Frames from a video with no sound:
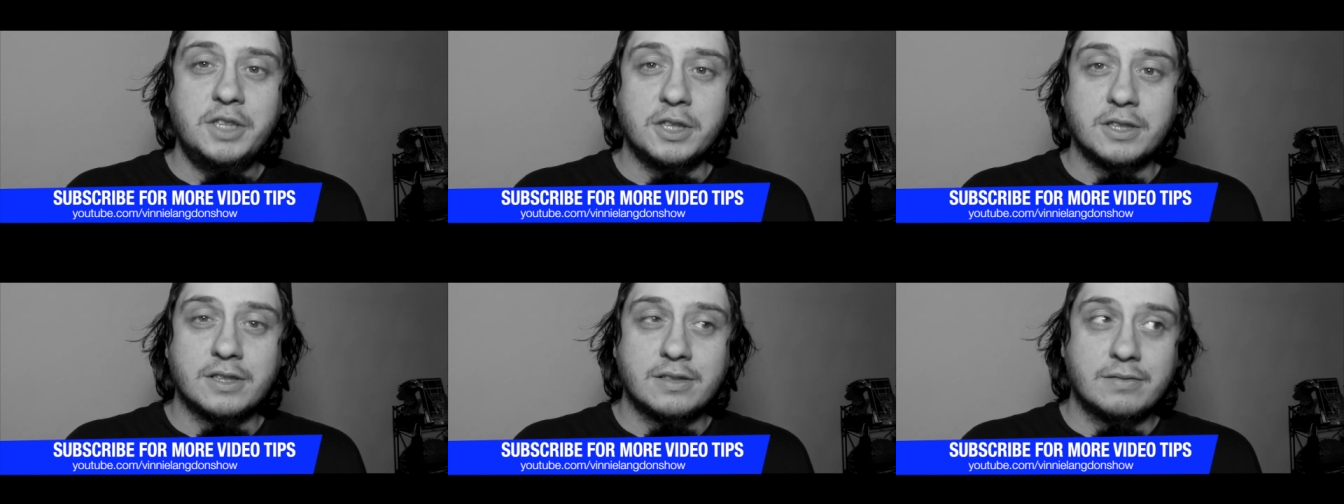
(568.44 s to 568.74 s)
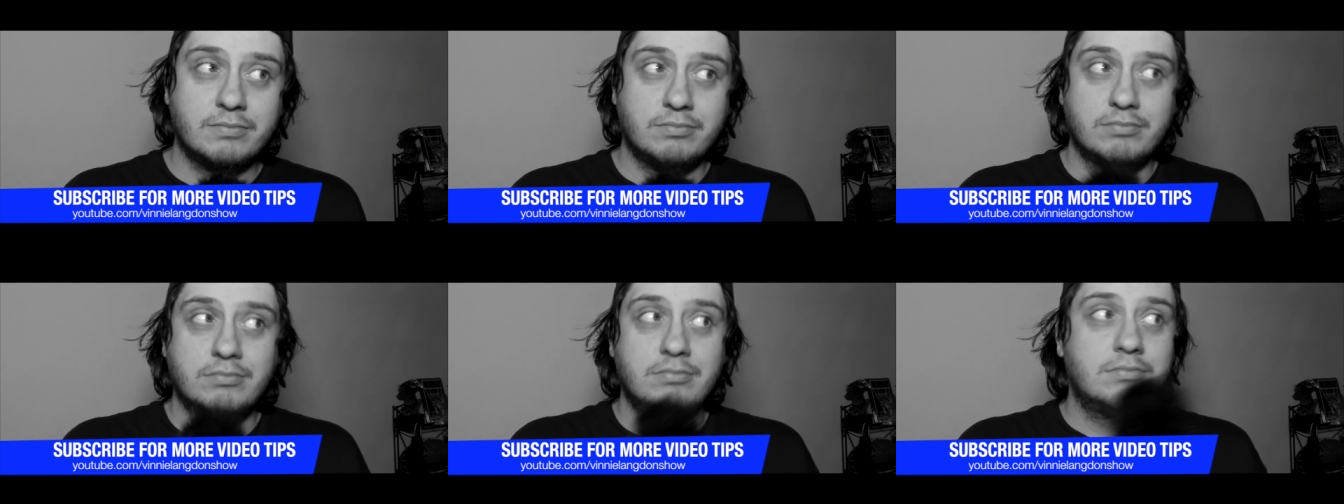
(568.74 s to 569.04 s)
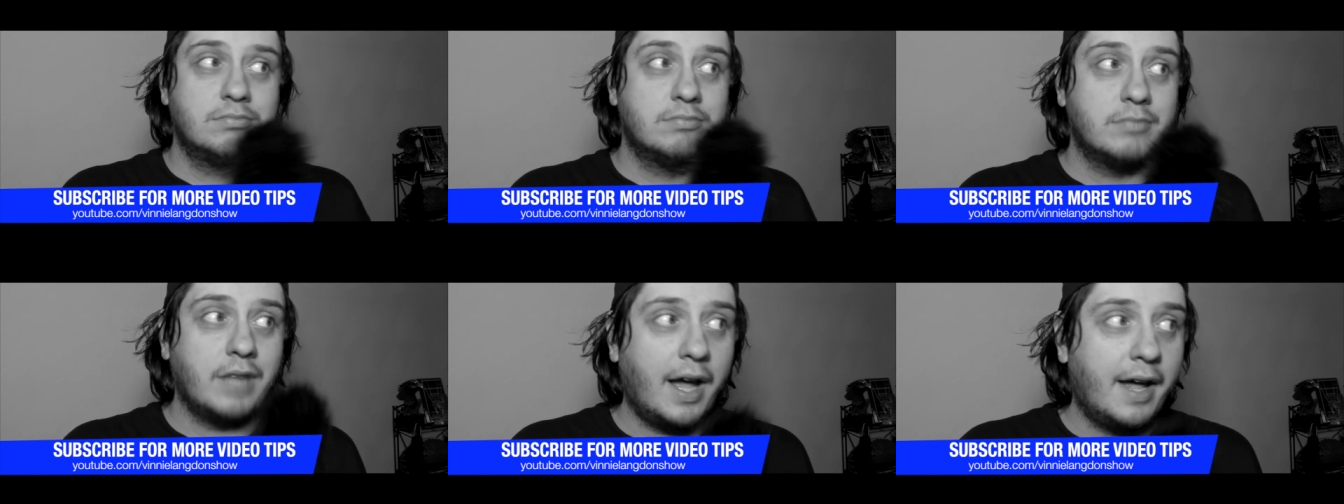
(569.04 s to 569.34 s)
just,
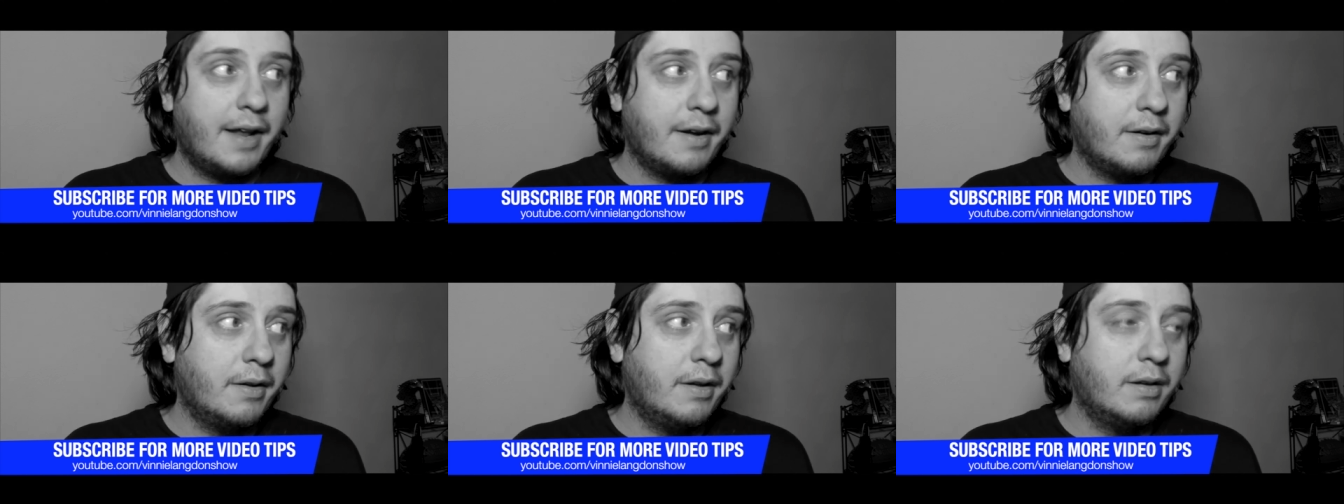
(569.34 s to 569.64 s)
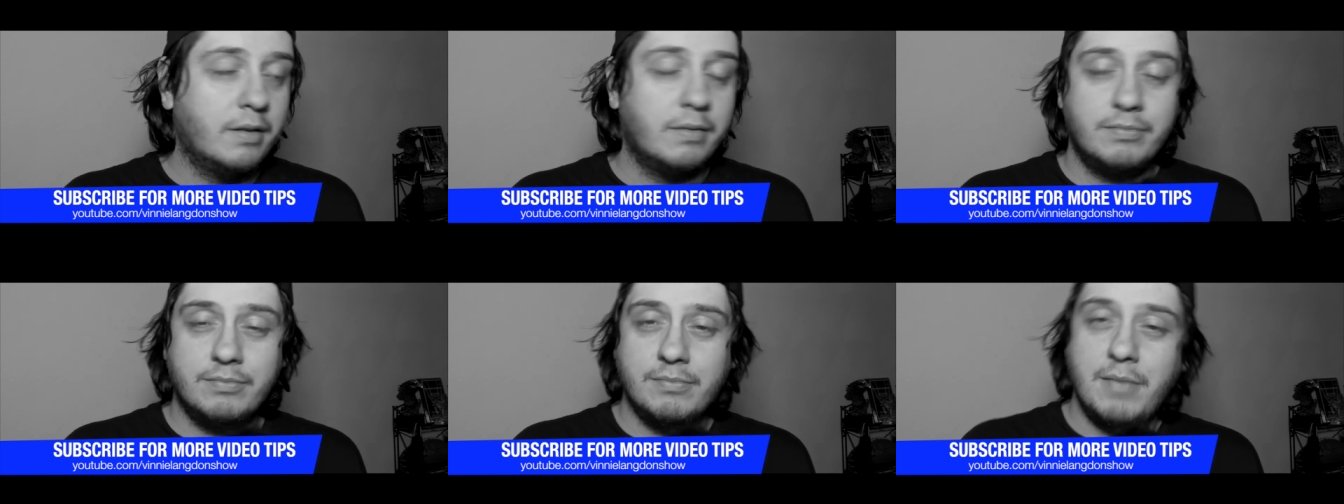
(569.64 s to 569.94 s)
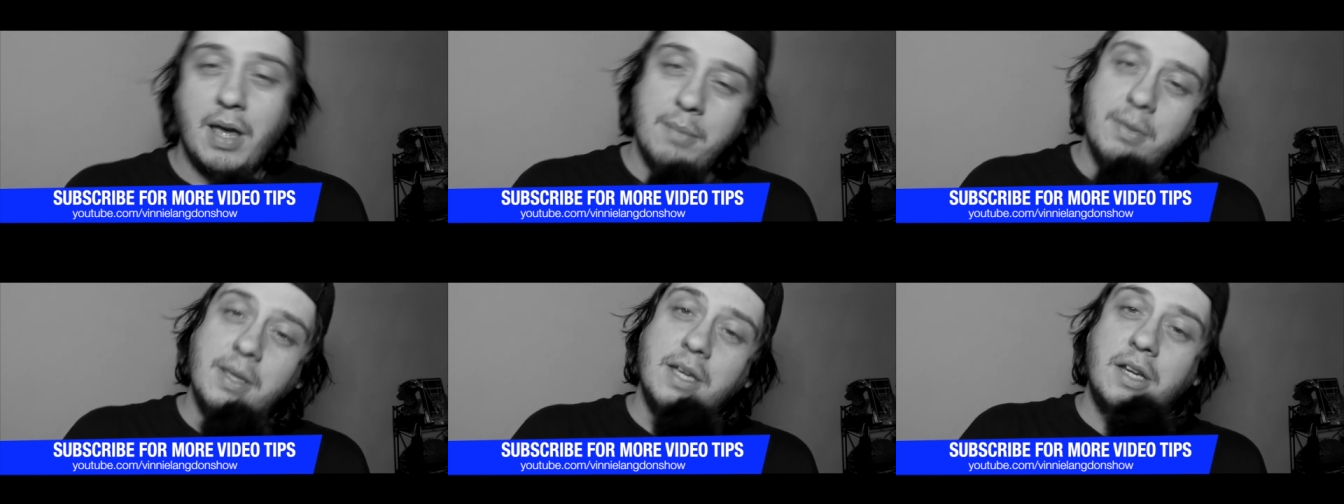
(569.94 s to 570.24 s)
I don't know,
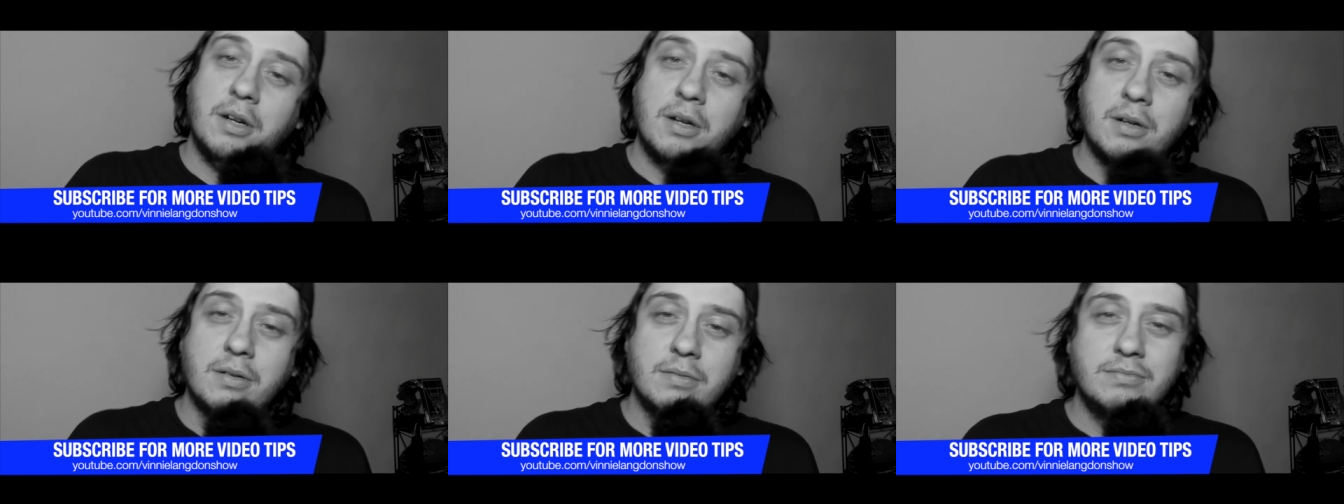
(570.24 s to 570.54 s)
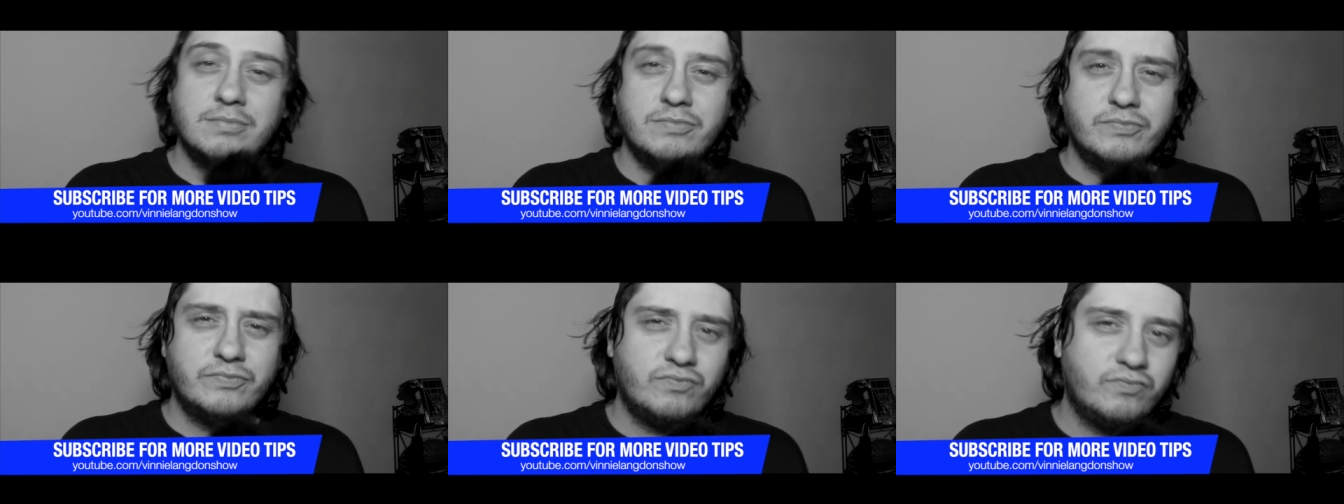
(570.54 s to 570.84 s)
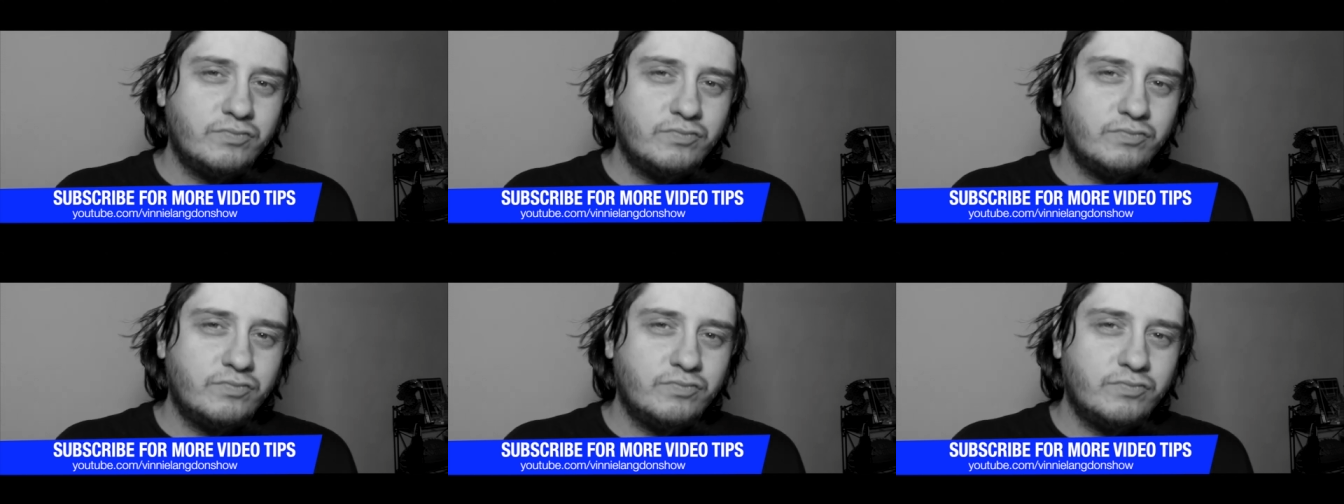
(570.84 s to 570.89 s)
maybe you're